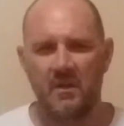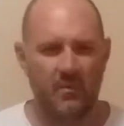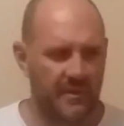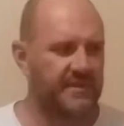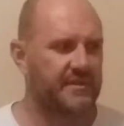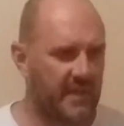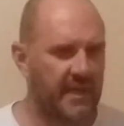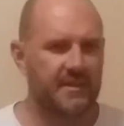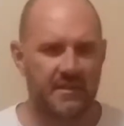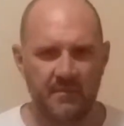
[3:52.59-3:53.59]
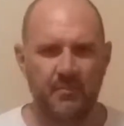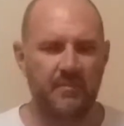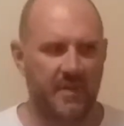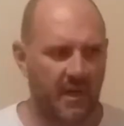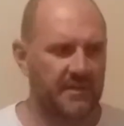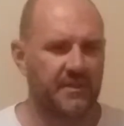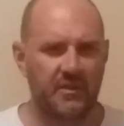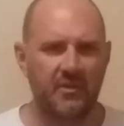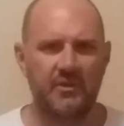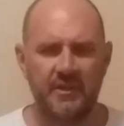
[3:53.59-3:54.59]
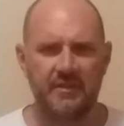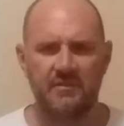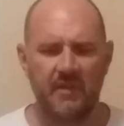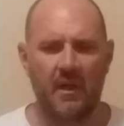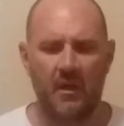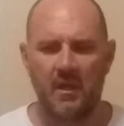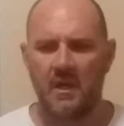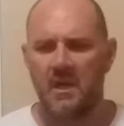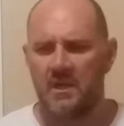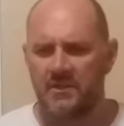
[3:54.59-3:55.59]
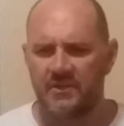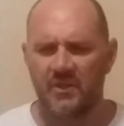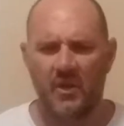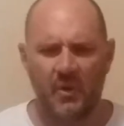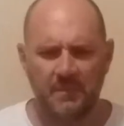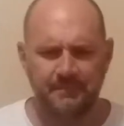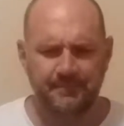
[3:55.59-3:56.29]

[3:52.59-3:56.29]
which is against the Constitution as well. So